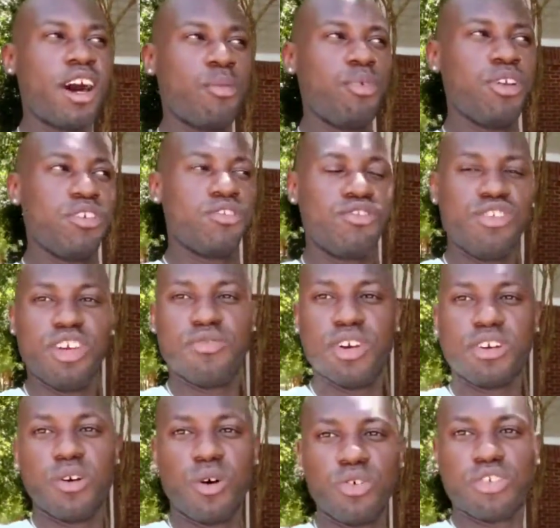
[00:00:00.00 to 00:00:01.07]
help you achieve
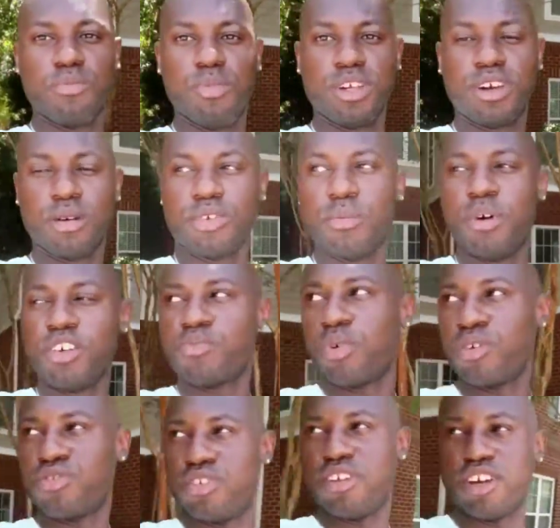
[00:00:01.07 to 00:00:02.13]
your goals and become the best
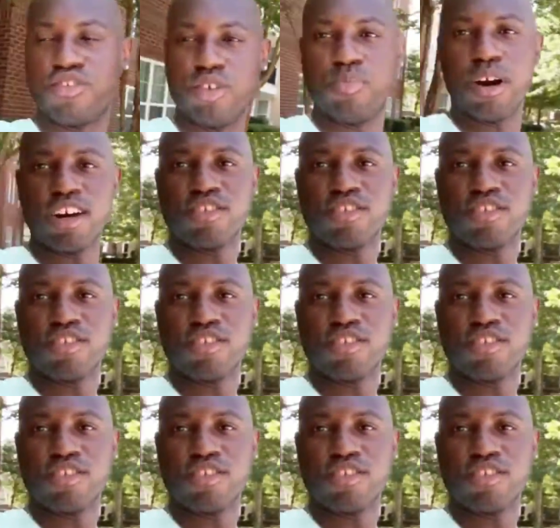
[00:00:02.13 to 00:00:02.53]
person that you